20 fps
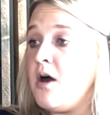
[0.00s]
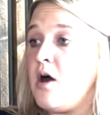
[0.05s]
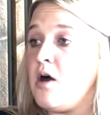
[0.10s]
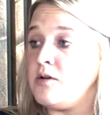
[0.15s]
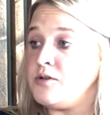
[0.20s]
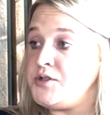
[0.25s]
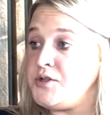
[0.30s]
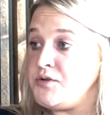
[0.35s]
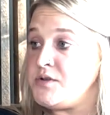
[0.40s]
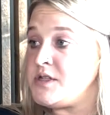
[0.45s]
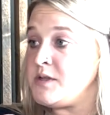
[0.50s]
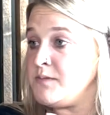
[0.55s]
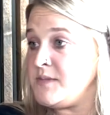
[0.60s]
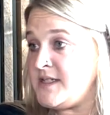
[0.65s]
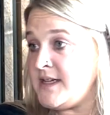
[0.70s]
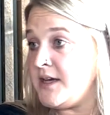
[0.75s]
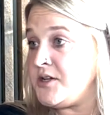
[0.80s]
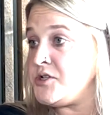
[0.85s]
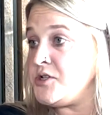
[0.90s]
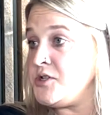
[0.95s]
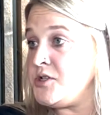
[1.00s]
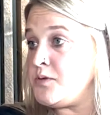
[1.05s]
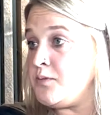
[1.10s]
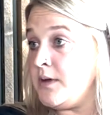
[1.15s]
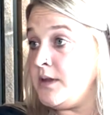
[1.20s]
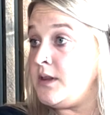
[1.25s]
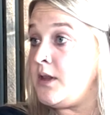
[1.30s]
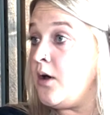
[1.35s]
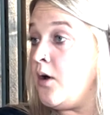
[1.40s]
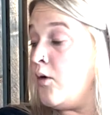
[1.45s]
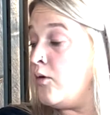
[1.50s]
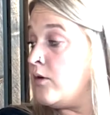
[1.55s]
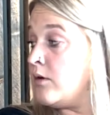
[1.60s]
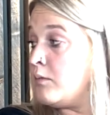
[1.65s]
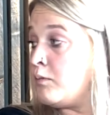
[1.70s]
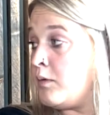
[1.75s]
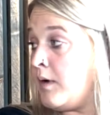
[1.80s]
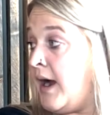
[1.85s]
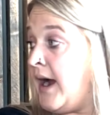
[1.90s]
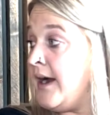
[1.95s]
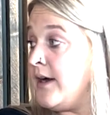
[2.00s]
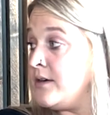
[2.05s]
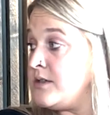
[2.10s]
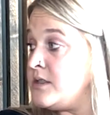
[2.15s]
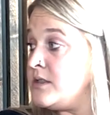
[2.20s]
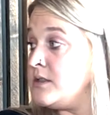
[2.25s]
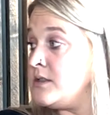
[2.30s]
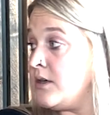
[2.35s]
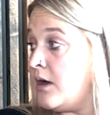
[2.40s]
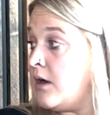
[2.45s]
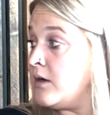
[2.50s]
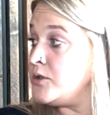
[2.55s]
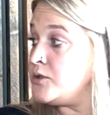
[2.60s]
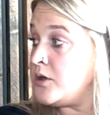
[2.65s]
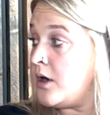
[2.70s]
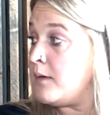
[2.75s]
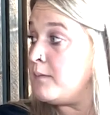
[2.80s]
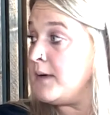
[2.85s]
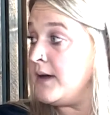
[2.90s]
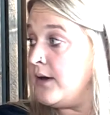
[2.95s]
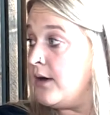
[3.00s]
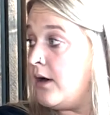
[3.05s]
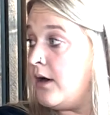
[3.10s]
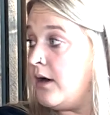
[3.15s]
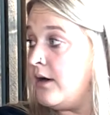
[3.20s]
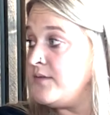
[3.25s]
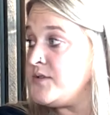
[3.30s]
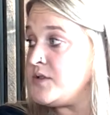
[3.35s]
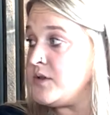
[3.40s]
I'll do some sessions with the owner prior to the dog dropping off.